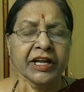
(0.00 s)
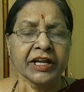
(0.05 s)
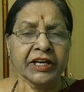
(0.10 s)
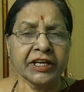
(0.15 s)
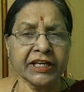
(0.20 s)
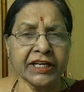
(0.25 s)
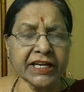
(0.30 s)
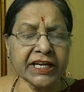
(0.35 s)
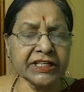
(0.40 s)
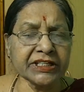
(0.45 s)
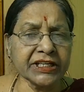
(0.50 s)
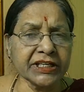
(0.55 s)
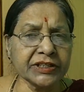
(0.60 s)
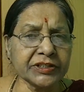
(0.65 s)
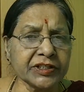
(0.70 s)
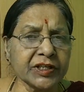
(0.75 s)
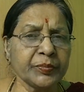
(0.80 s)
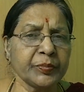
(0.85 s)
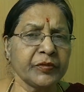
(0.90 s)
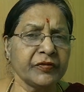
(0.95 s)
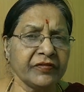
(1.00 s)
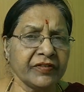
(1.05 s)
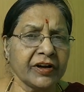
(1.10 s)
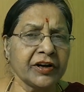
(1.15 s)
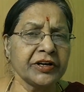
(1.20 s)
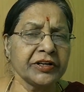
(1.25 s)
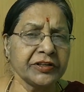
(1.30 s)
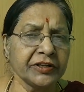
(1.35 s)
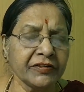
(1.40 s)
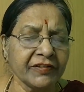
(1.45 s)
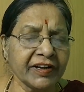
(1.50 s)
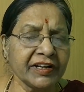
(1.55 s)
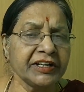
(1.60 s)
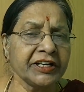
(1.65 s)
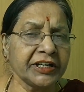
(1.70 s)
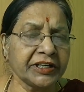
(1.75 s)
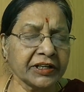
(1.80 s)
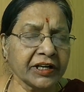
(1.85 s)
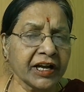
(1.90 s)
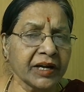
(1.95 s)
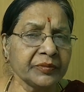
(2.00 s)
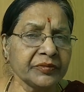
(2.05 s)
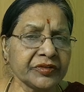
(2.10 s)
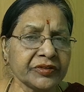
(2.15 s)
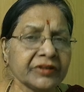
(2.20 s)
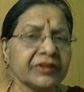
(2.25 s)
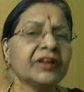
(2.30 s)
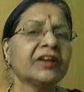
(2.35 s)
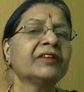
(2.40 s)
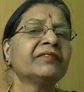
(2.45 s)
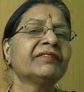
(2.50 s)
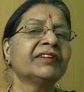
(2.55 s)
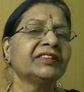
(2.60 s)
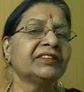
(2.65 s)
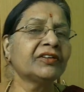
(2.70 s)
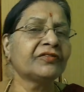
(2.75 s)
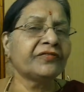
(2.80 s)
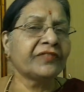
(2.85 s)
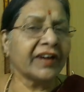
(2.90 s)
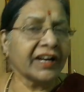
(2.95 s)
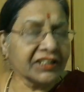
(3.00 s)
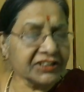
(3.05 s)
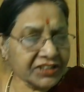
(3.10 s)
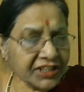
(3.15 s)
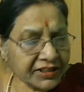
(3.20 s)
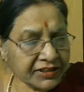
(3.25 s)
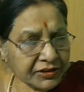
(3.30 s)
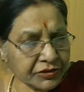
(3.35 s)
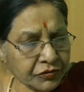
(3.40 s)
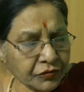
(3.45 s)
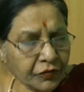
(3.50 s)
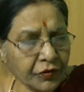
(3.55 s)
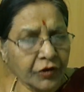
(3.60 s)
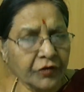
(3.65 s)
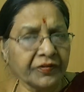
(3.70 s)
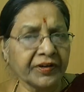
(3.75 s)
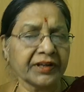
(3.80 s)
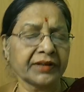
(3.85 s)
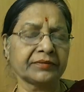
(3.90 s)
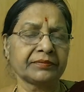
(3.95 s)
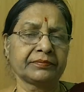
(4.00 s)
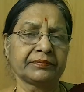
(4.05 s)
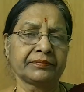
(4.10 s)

Relationship word, when it comes, when the function is over.